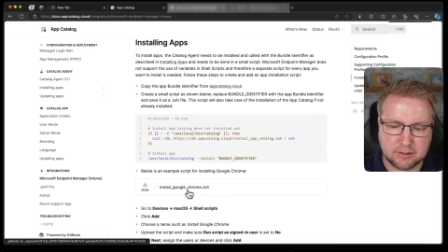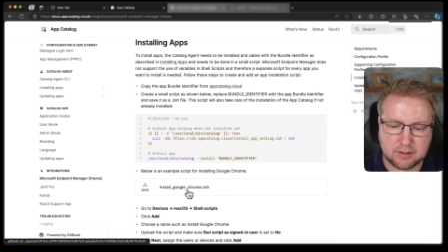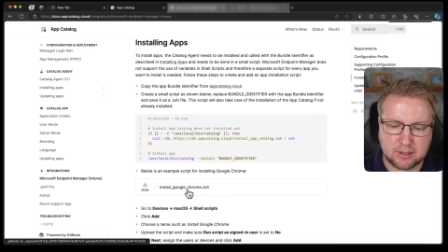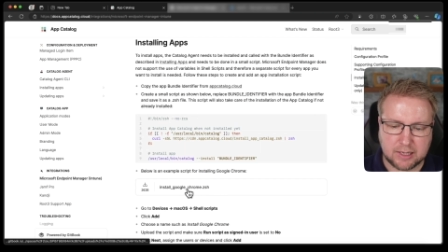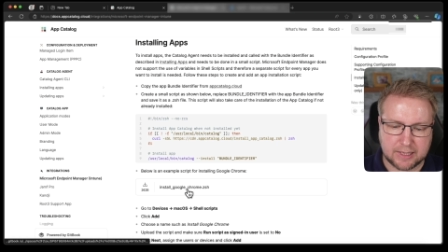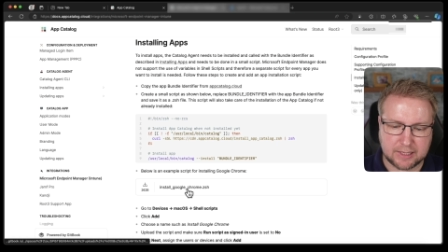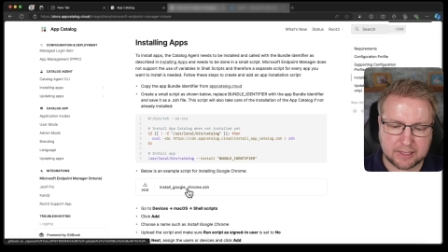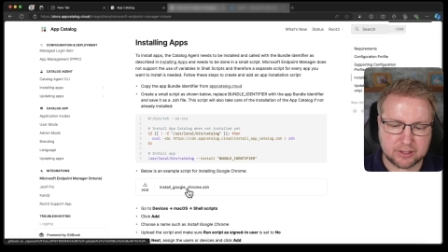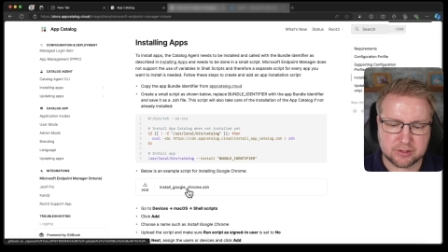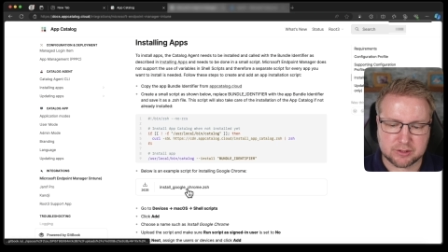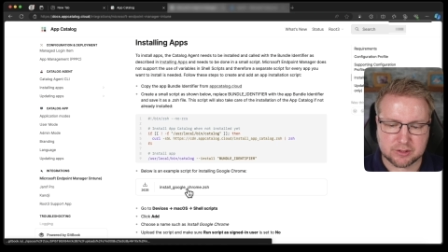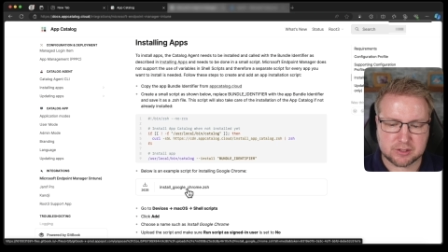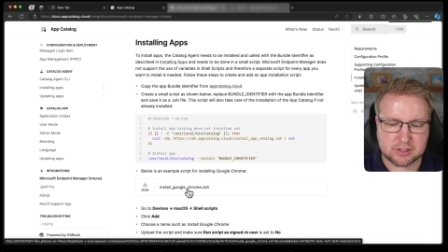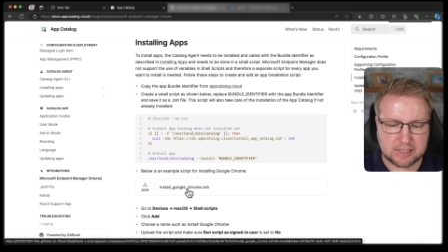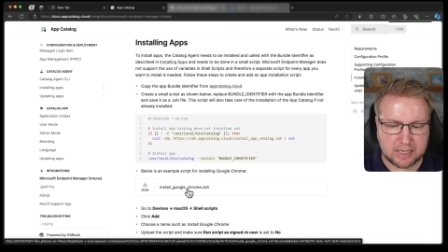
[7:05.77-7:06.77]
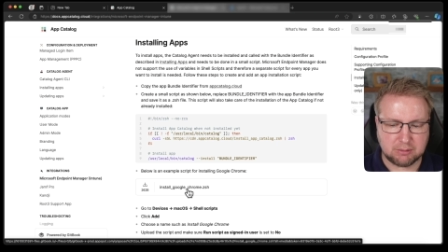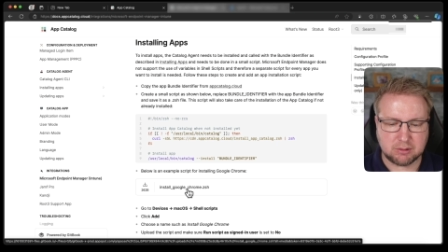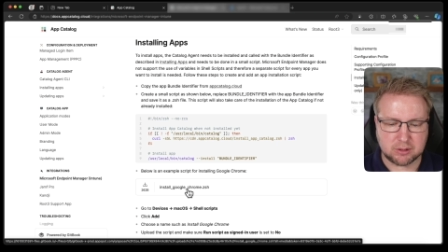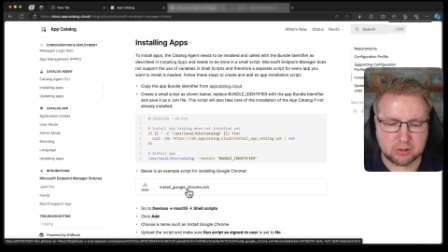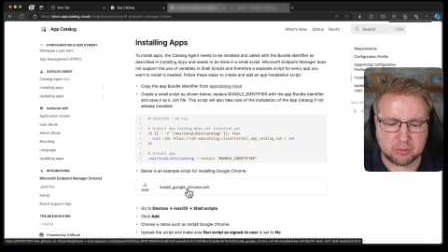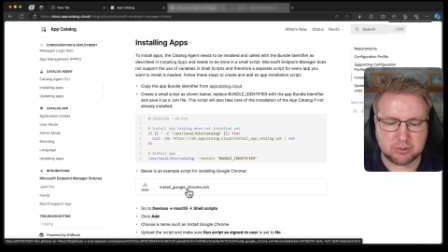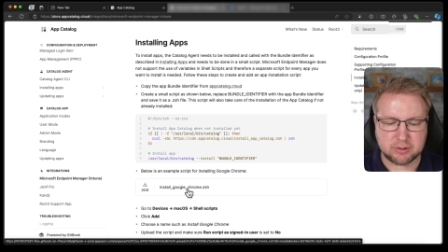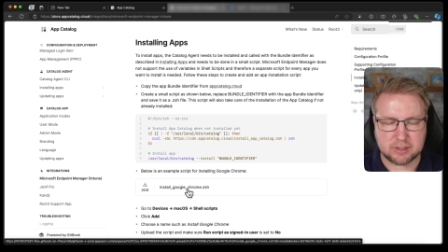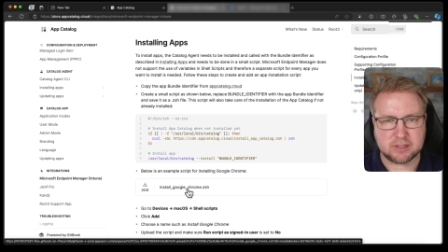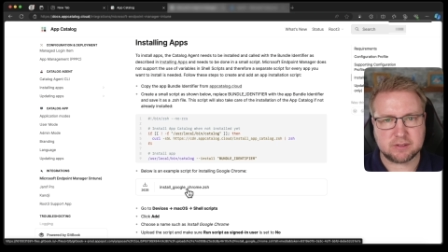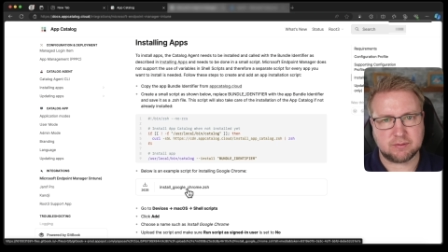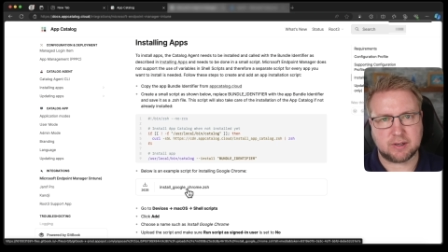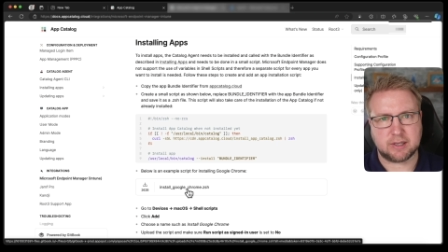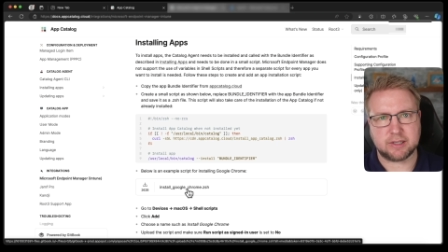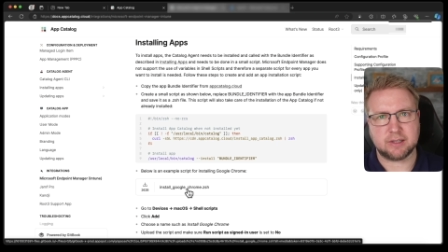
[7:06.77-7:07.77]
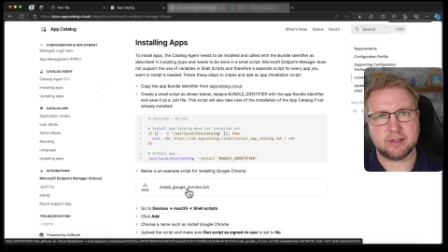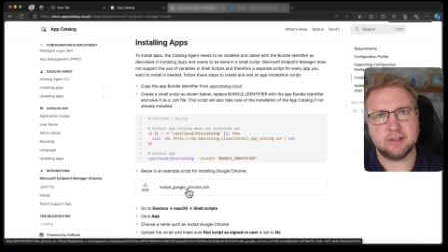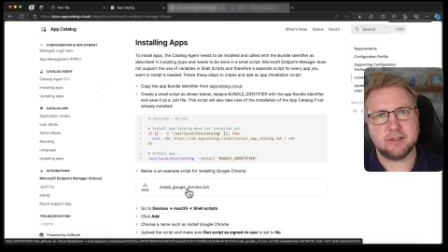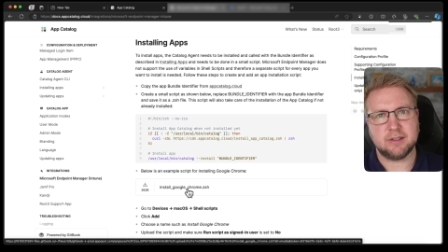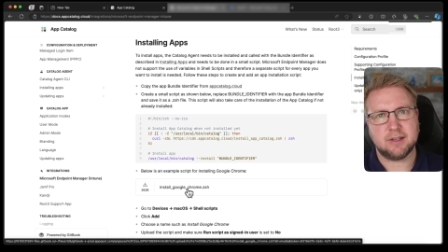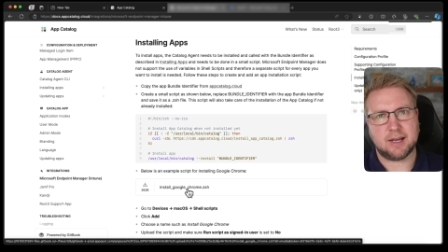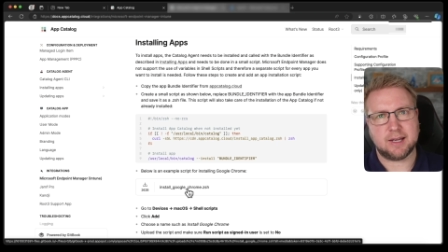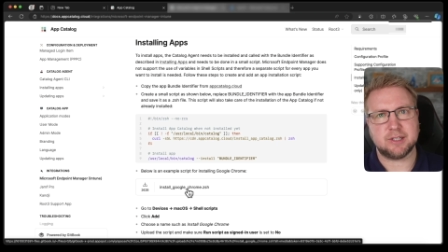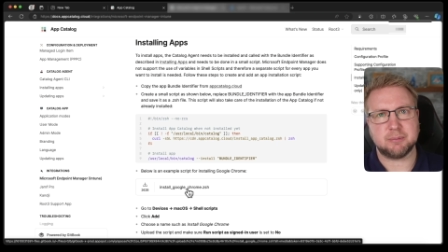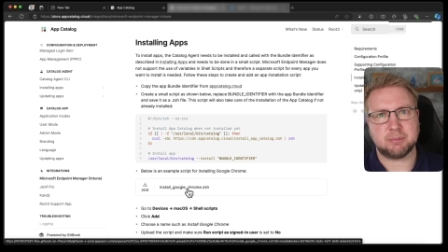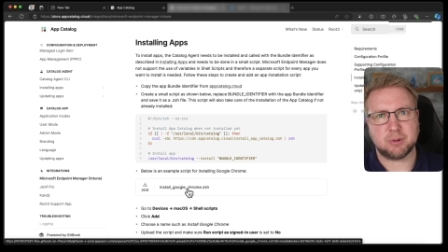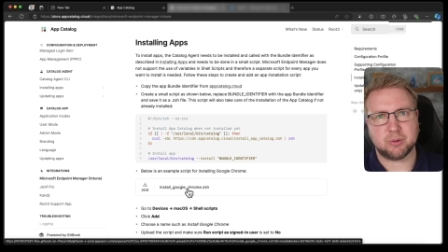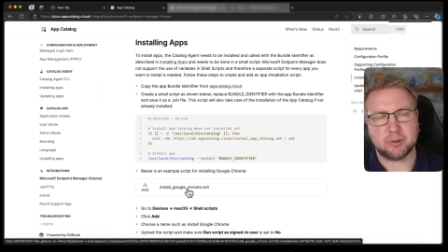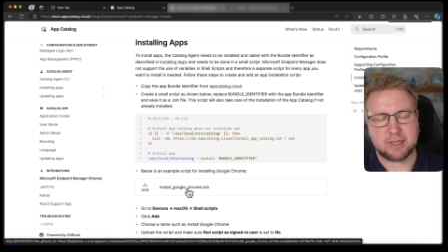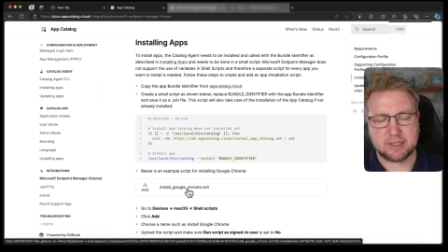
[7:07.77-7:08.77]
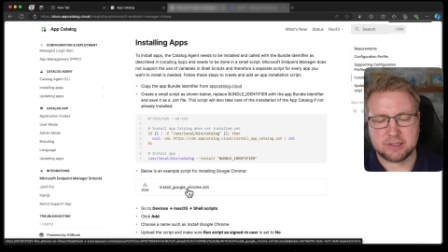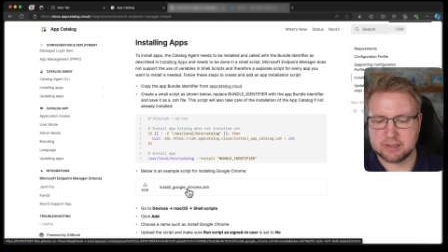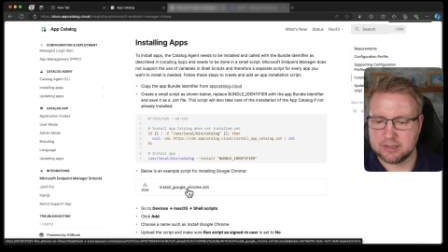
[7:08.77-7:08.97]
and I can just download this file and deploy it.